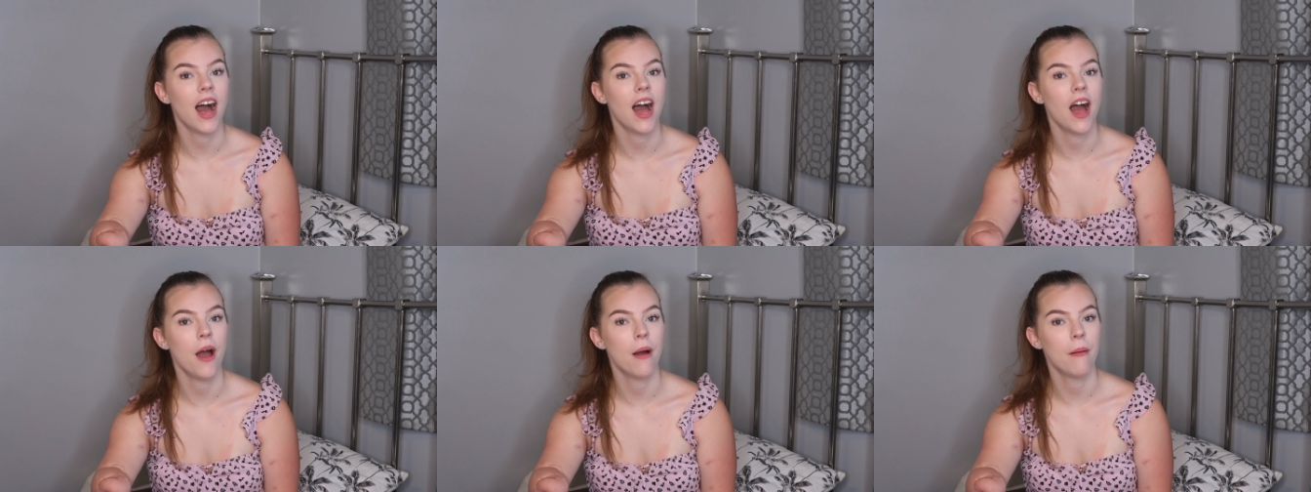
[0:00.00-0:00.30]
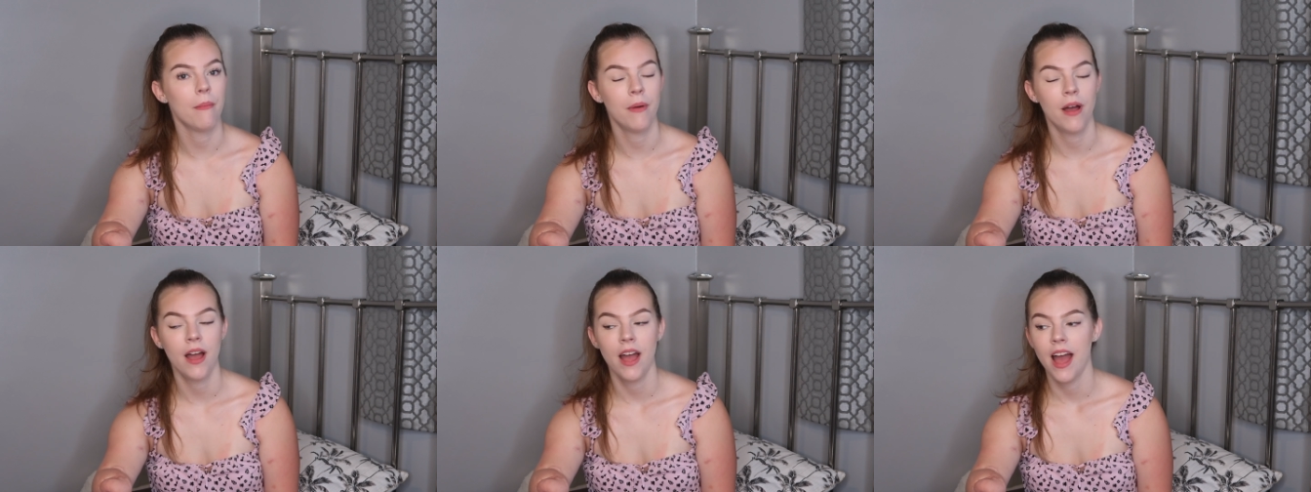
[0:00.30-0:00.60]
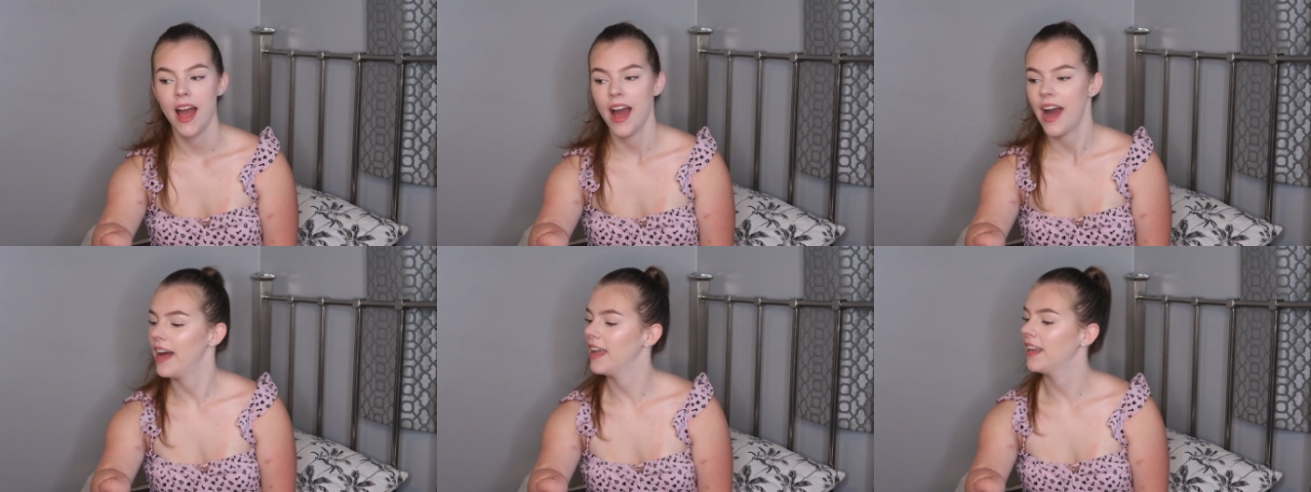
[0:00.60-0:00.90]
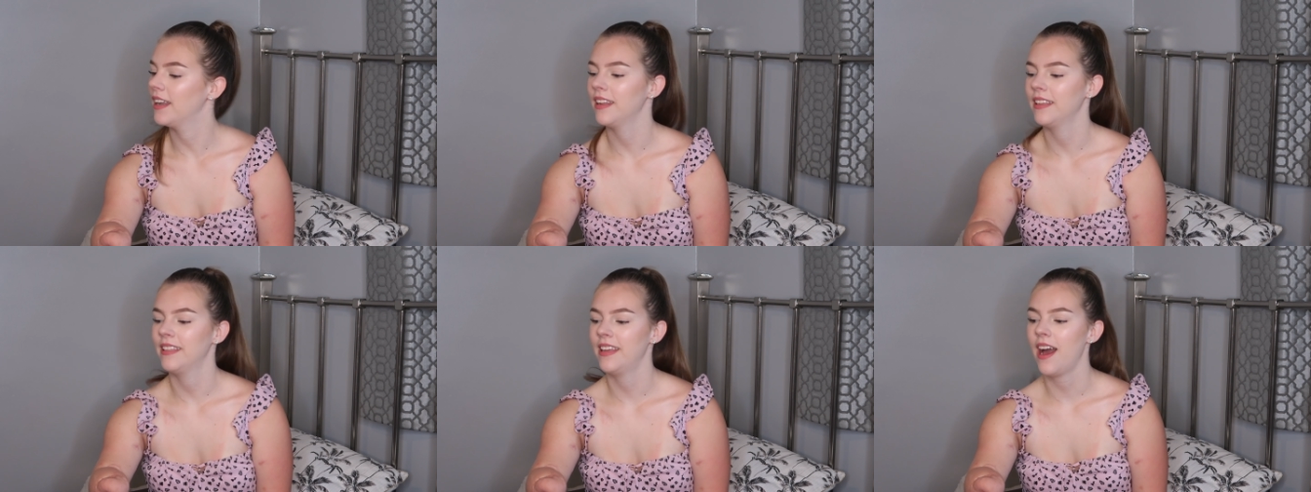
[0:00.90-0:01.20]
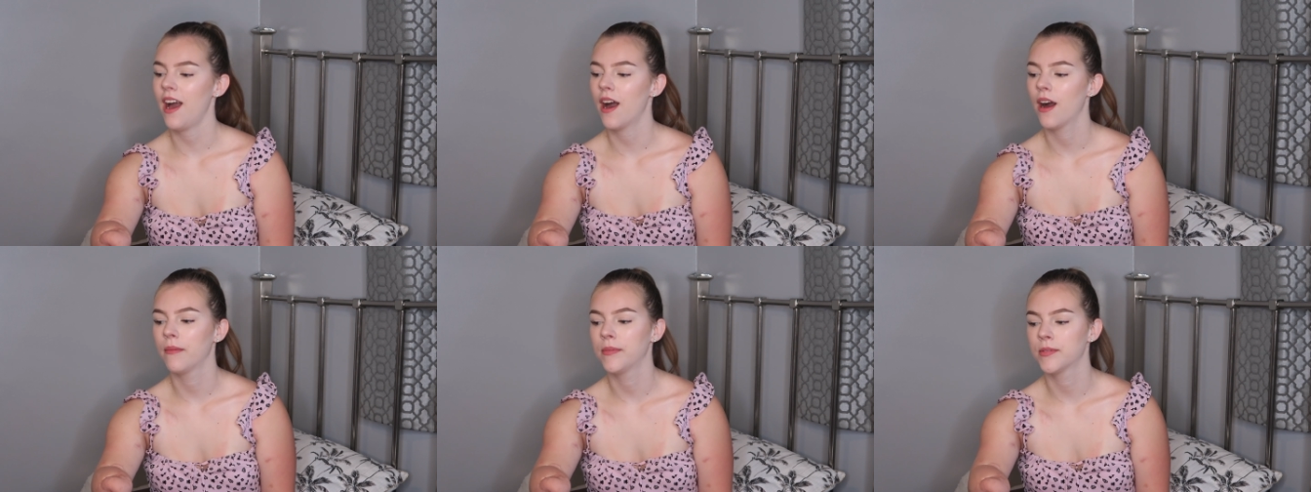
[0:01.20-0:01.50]
and and
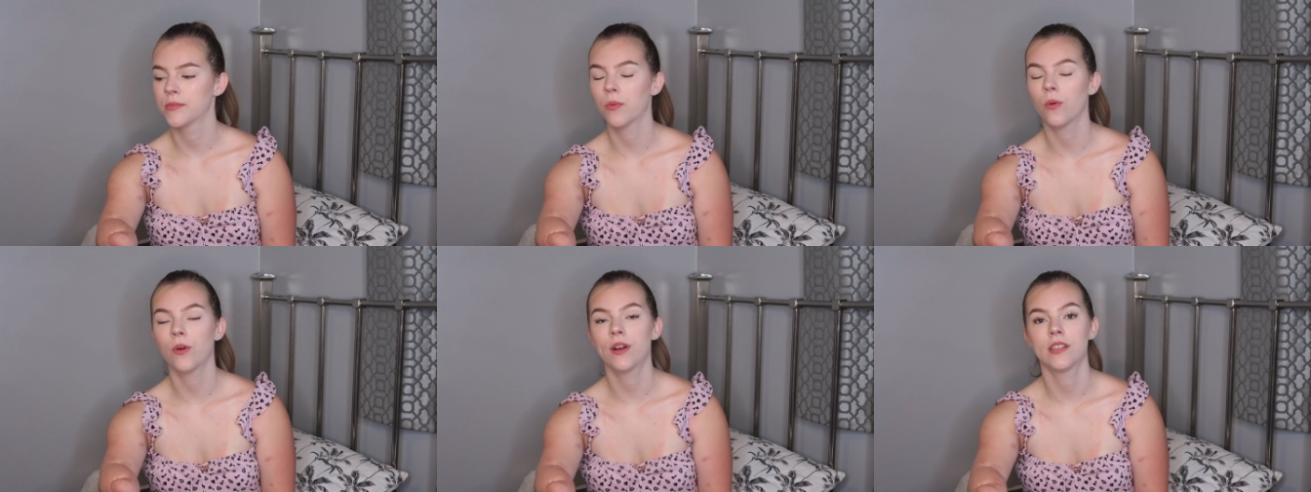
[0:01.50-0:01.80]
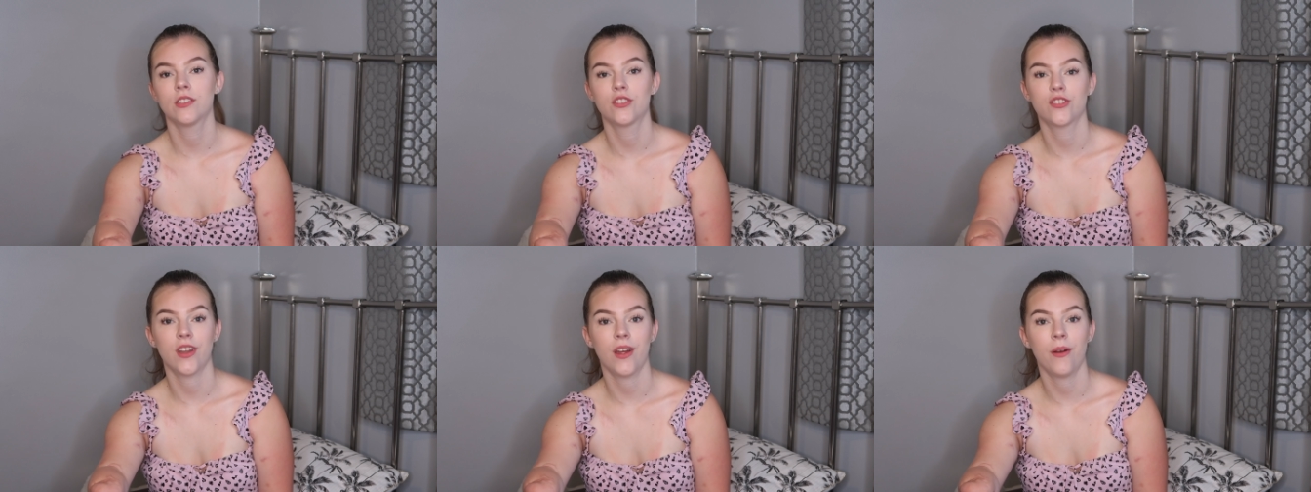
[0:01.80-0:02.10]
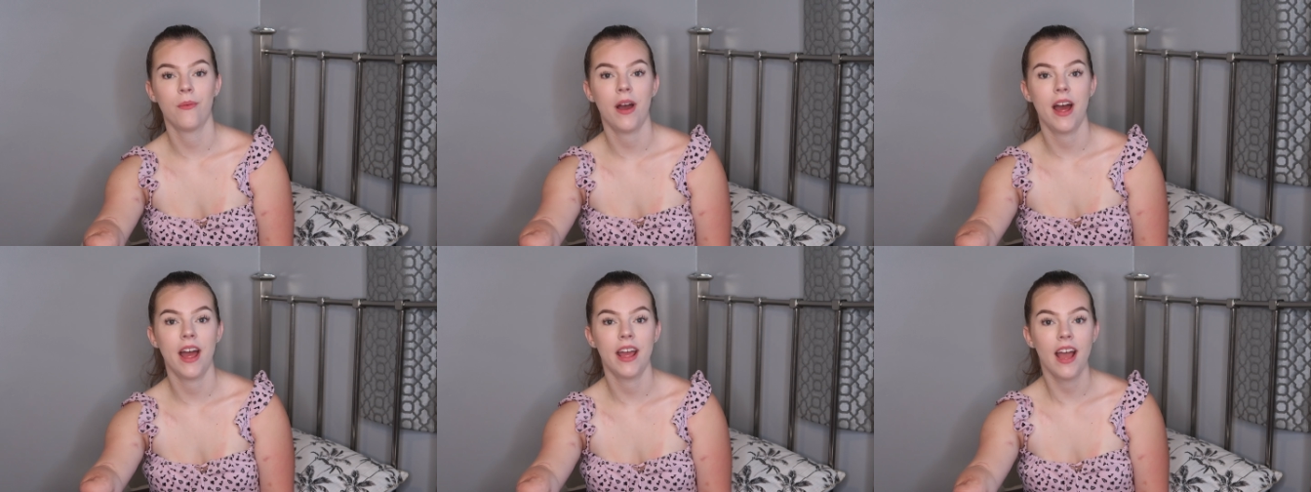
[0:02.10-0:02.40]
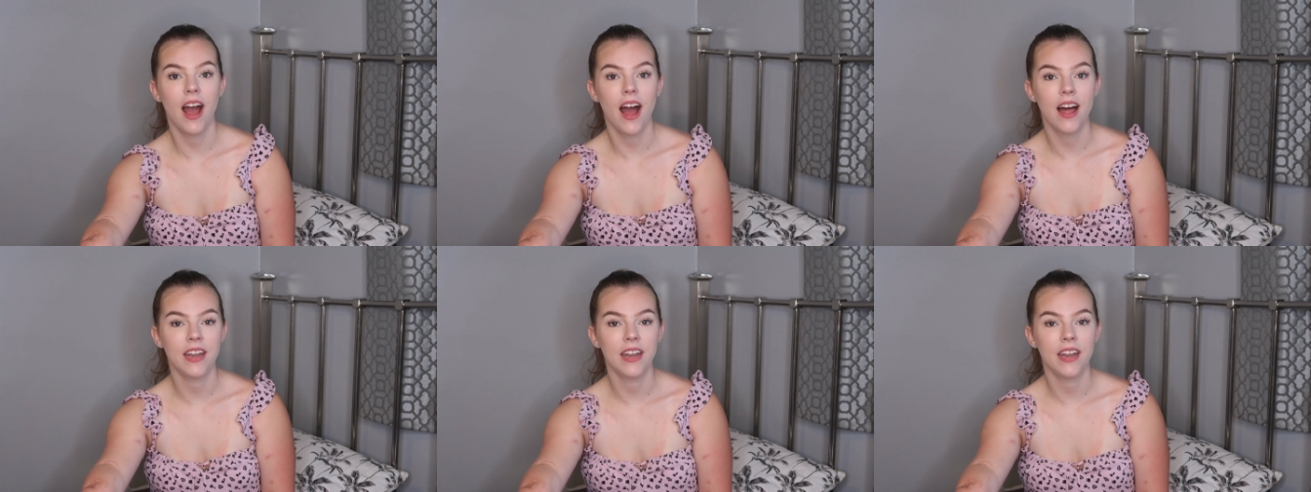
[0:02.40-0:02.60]
yeah, I was walking straight away,